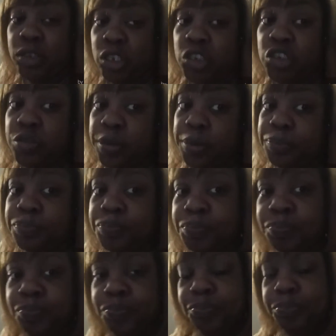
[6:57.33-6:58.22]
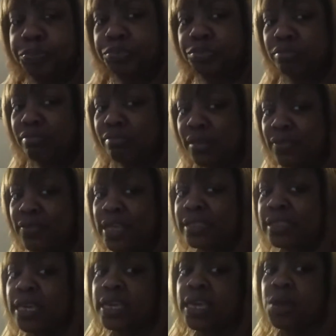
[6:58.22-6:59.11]
excuse me,
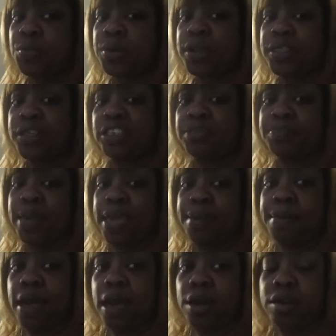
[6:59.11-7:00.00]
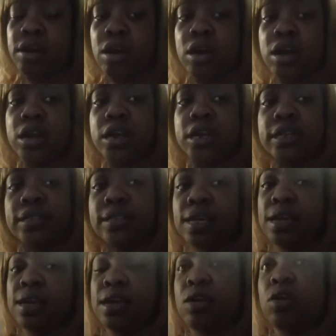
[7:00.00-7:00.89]
they said get one of those PayPal
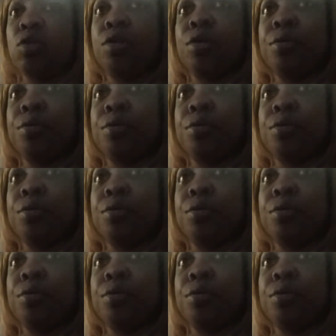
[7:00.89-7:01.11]
cards and